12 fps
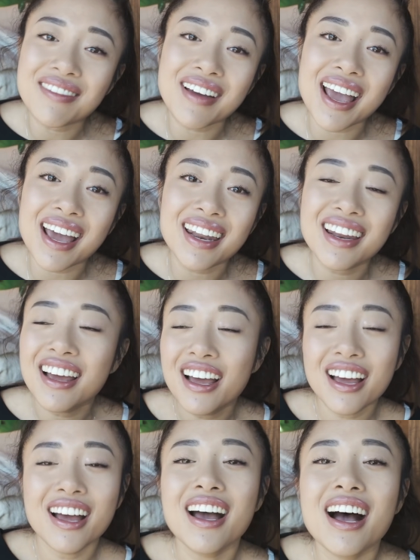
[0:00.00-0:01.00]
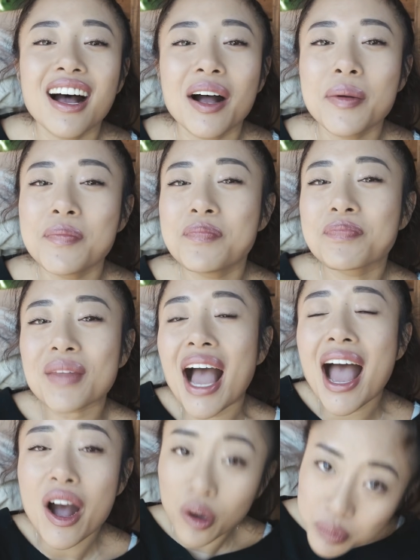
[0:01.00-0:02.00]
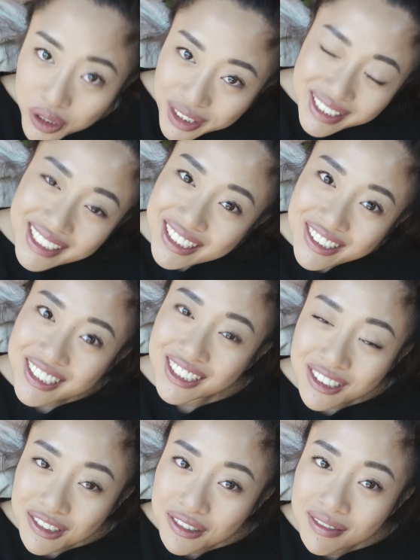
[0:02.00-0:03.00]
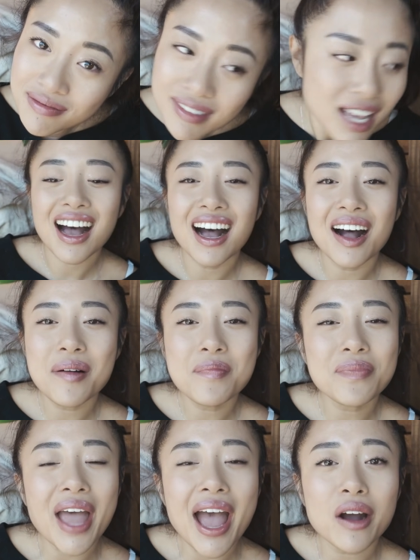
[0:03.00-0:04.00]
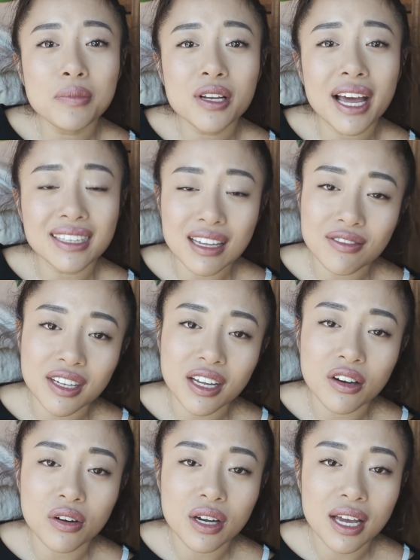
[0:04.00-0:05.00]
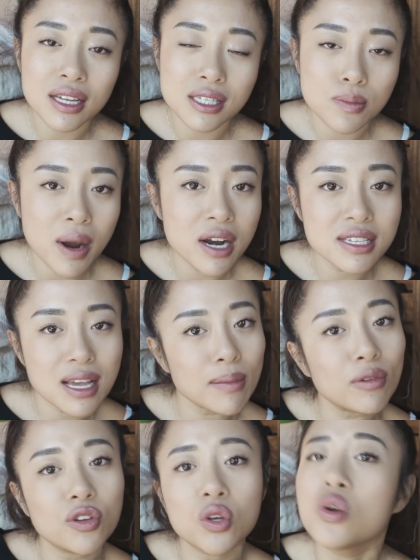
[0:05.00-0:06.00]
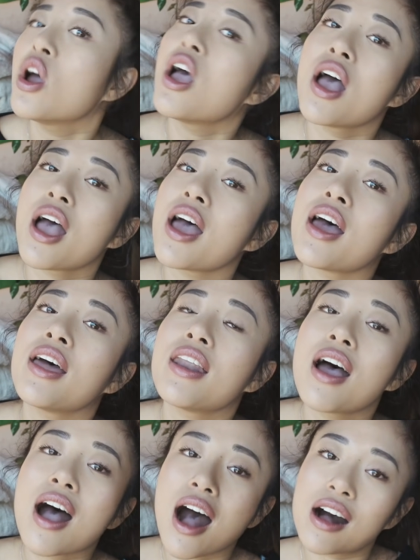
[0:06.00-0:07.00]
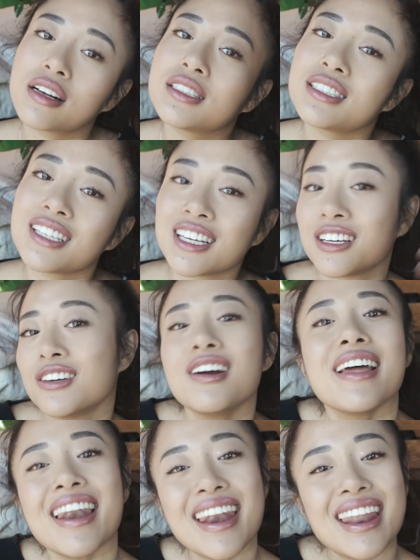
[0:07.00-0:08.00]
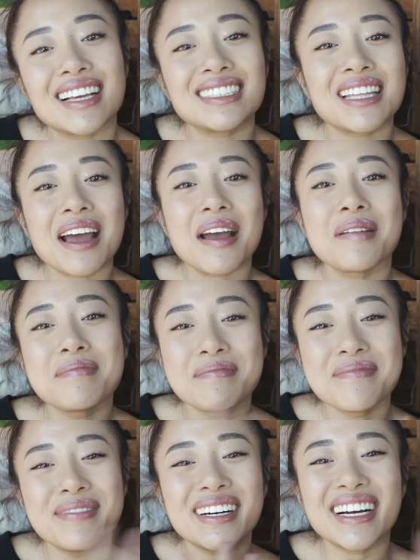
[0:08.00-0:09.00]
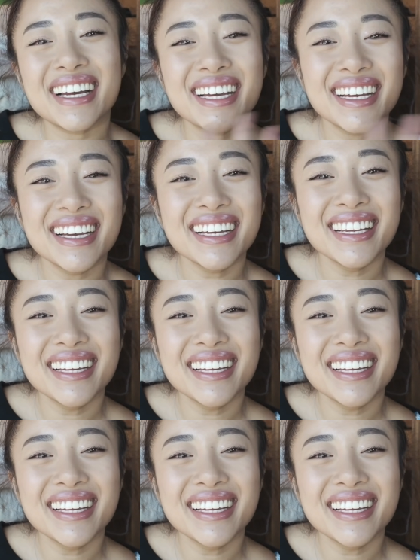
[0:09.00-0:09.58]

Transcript: van. I hope to see you soon. I hope you liked that video, inspired some of you, and I'll see you next time. Bye.